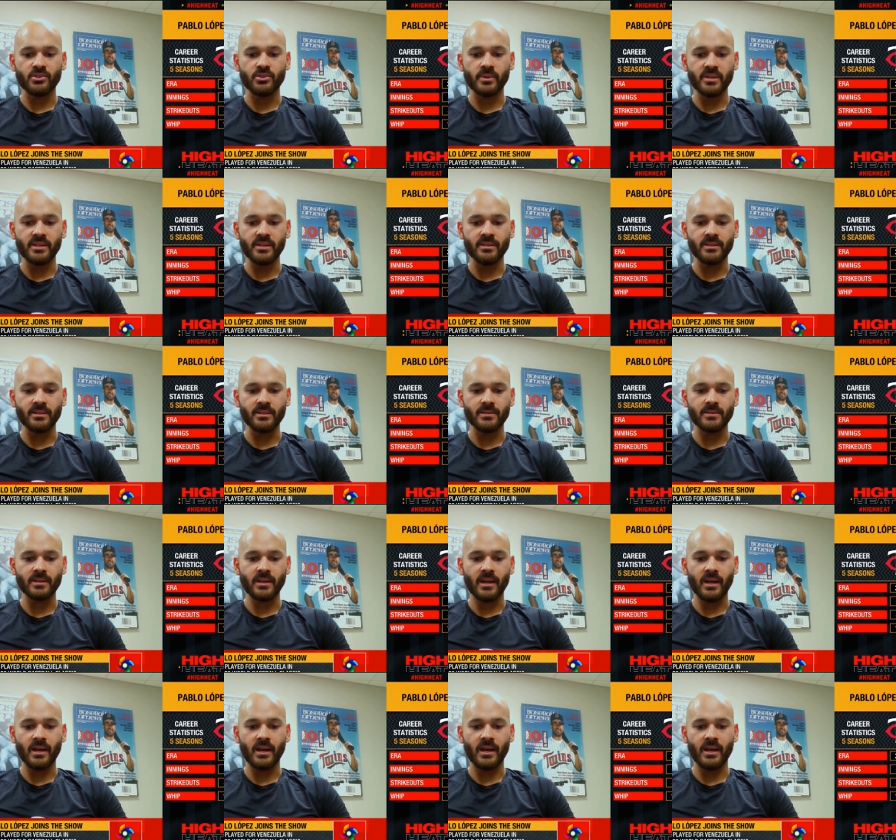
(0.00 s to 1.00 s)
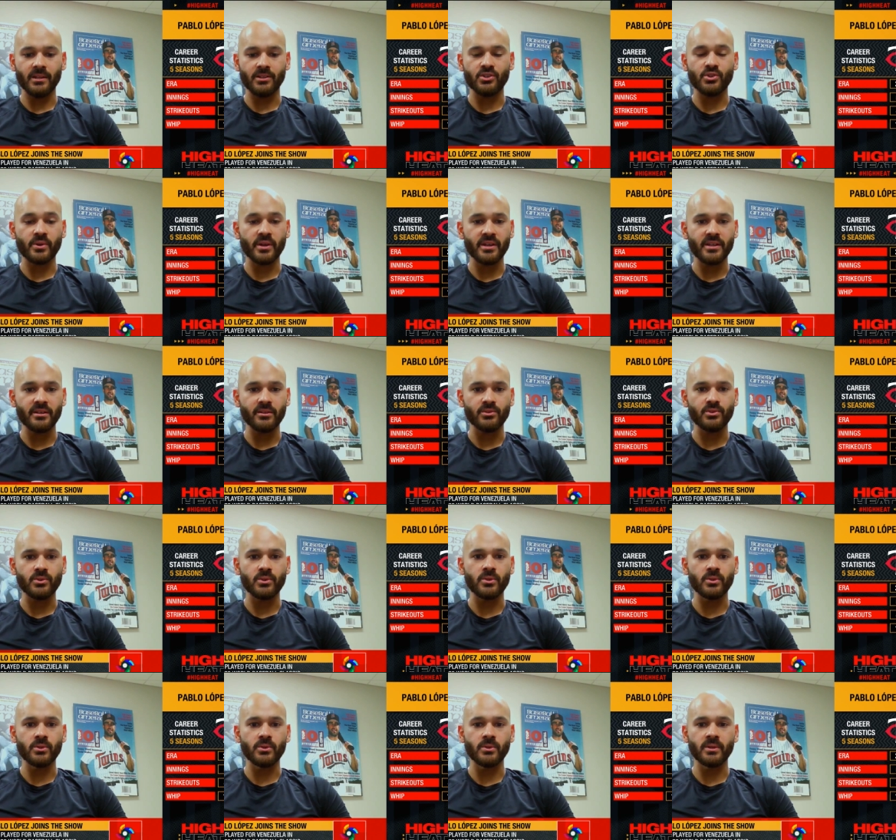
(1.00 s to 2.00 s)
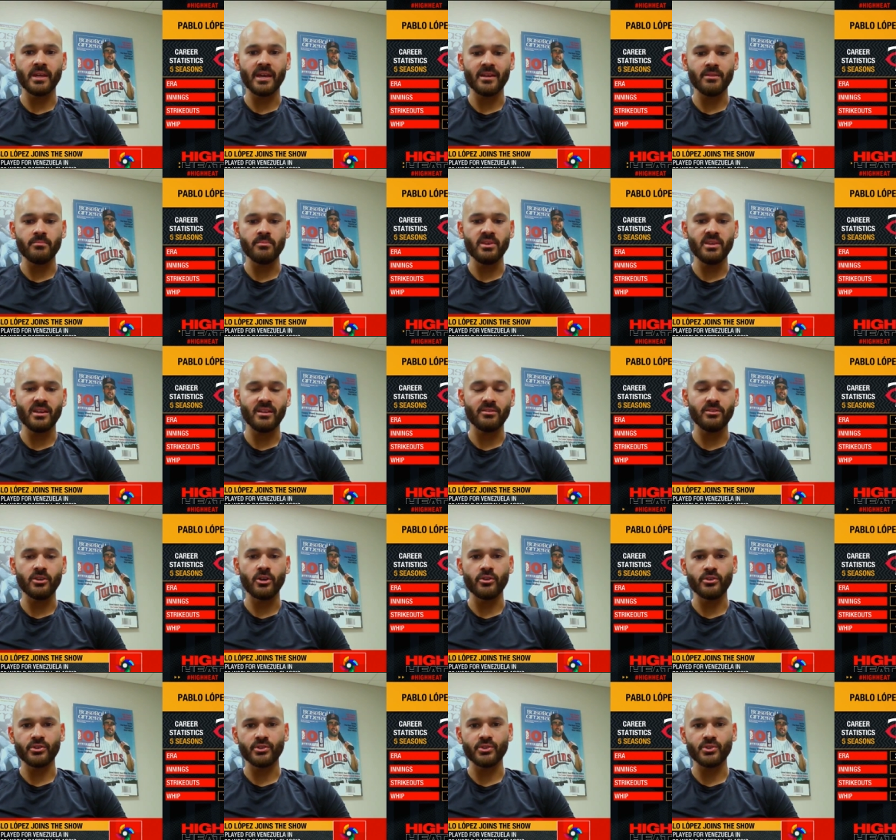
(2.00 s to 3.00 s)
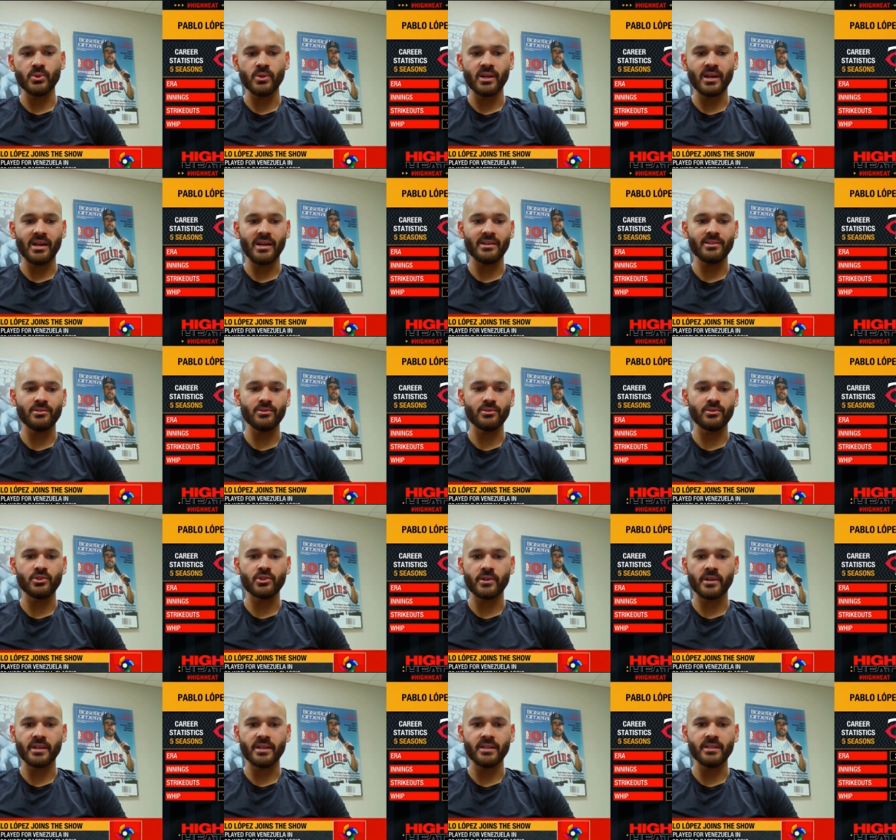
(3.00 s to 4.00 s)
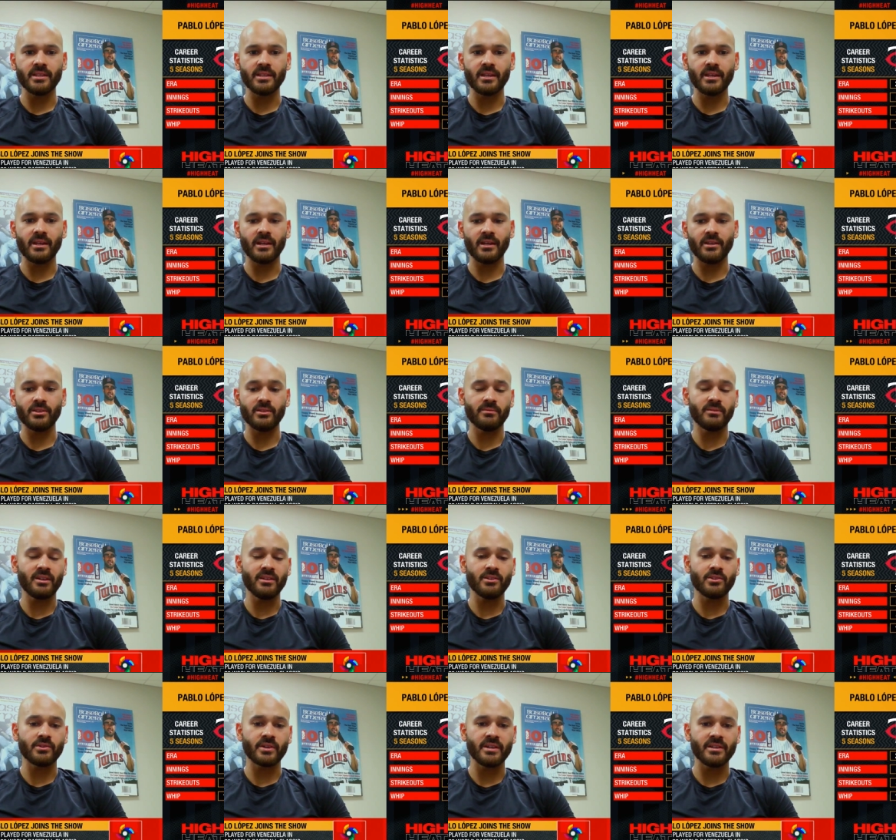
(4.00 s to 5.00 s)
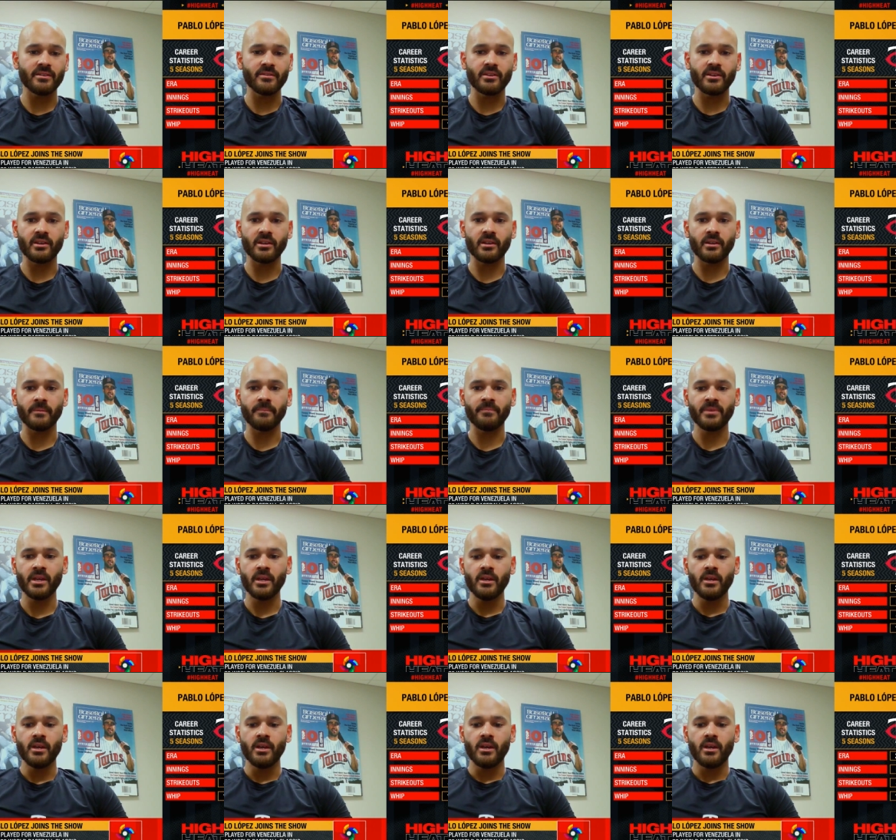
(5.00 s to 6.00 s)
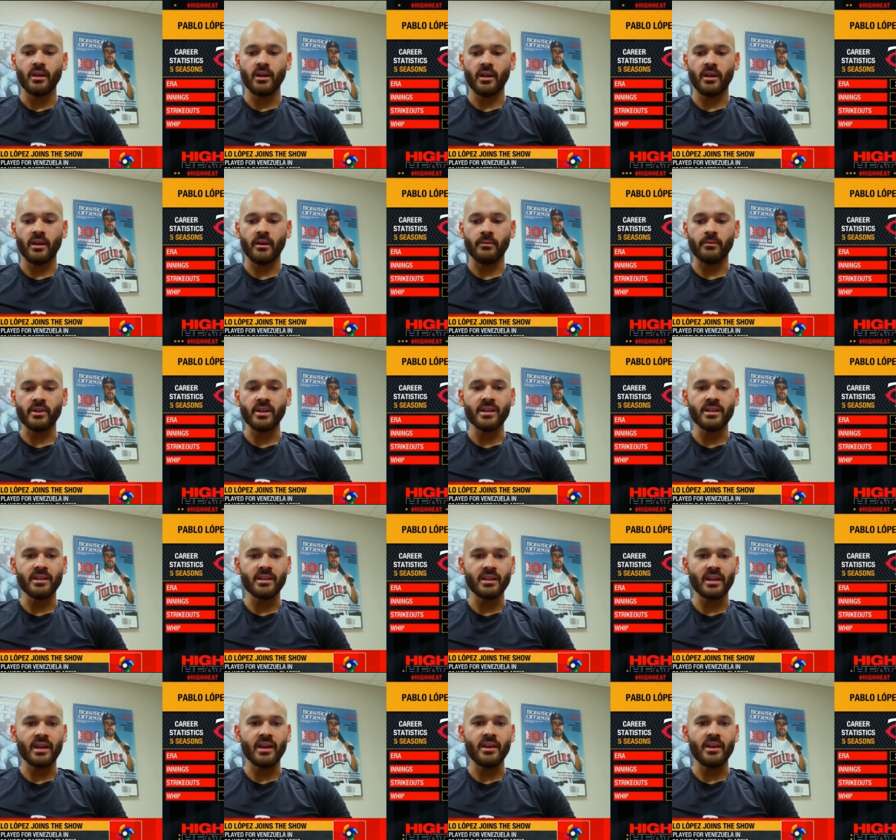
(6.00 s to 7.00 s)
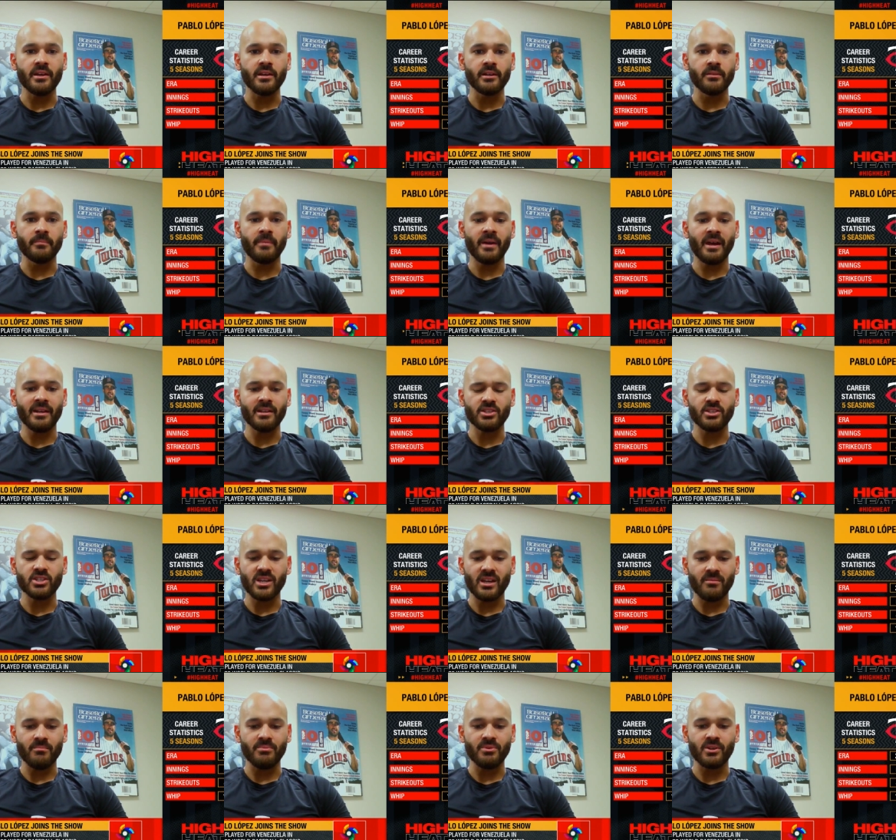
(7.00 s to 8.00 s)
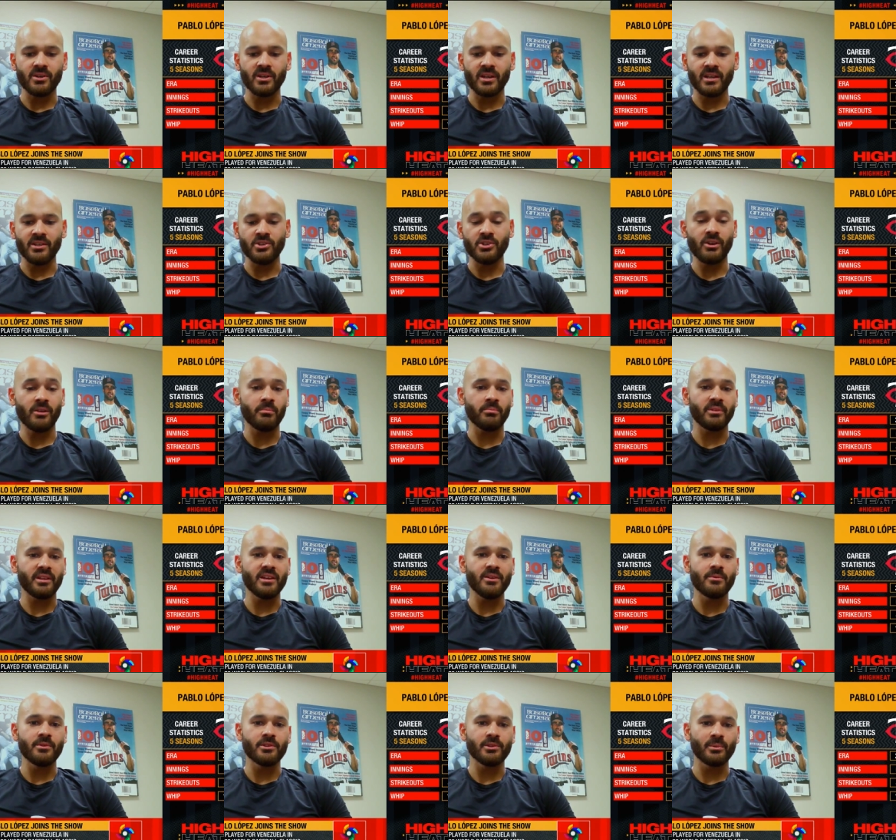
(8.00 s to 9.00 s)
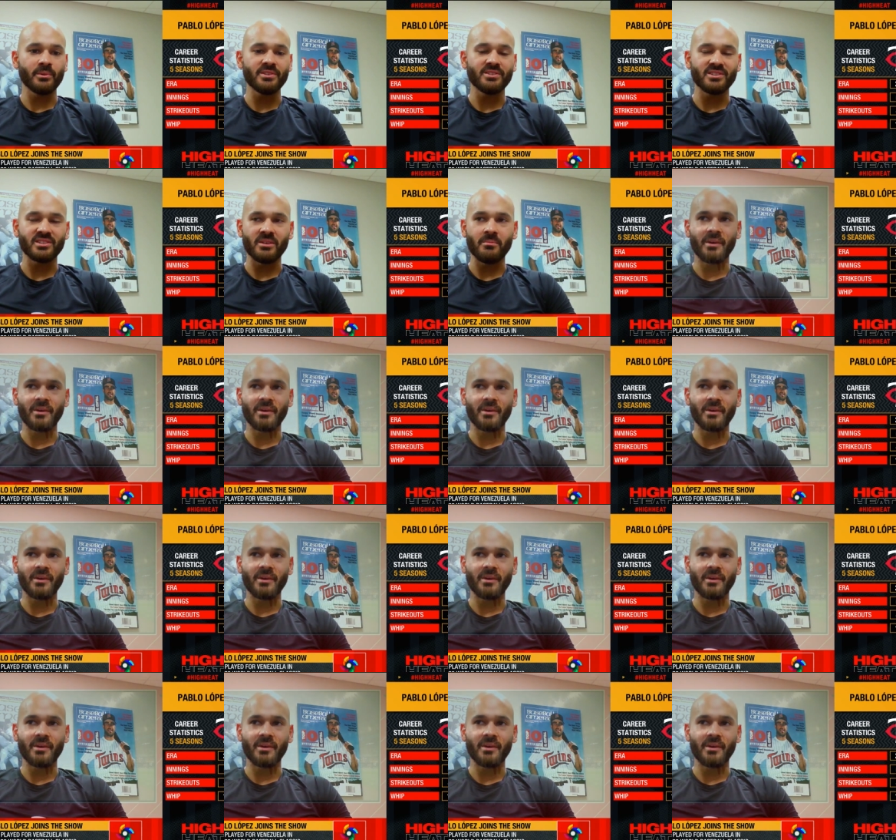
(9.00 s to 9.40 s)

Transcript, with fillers: Twins uh, traded to get me and the other two guys. You trade, uh, they traded the uh, reigning AL batting champion. And, you know, I played with Luis in